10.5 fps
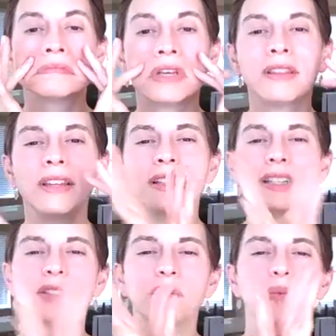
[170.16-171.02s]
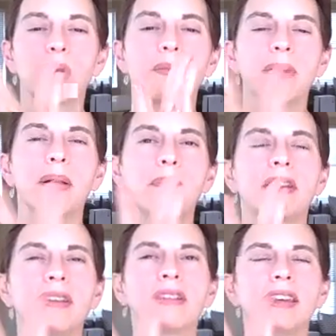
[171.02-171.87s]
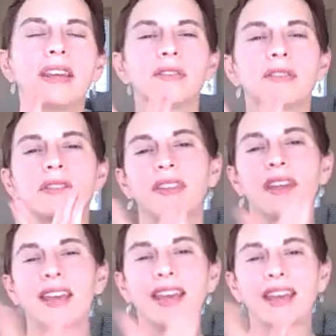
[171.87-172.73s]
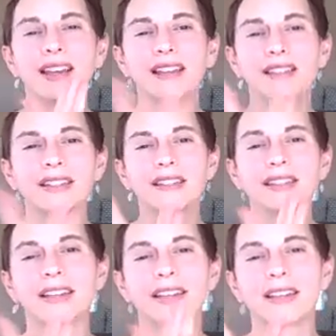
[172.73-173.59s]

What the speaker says: And then let's warm up the heels of the hands,